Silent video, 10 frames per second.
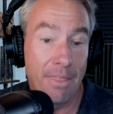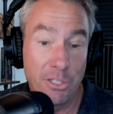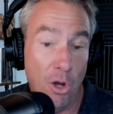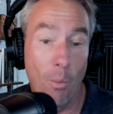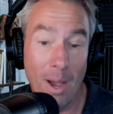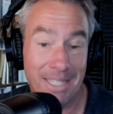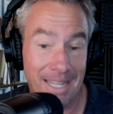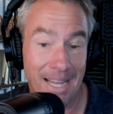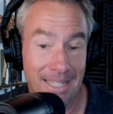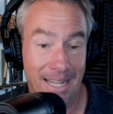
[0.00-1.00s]
don't wait to
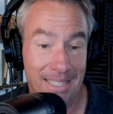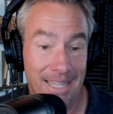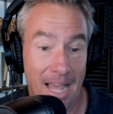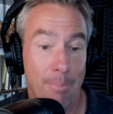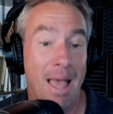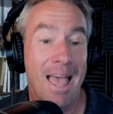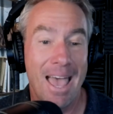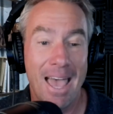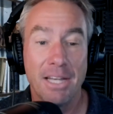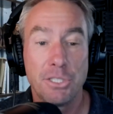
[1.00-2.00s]
take the next step.
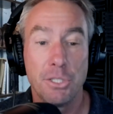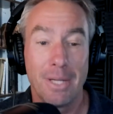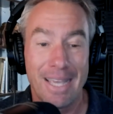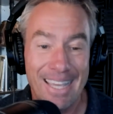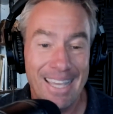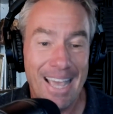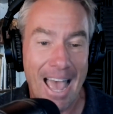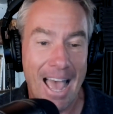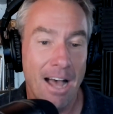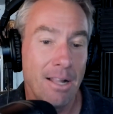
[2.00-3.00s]
Head to
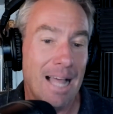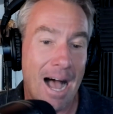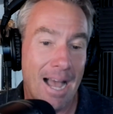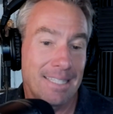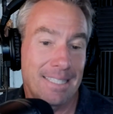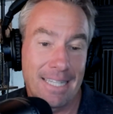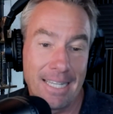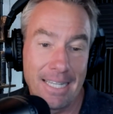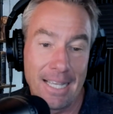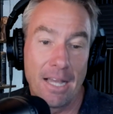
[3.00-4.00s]
elic.org/TITR.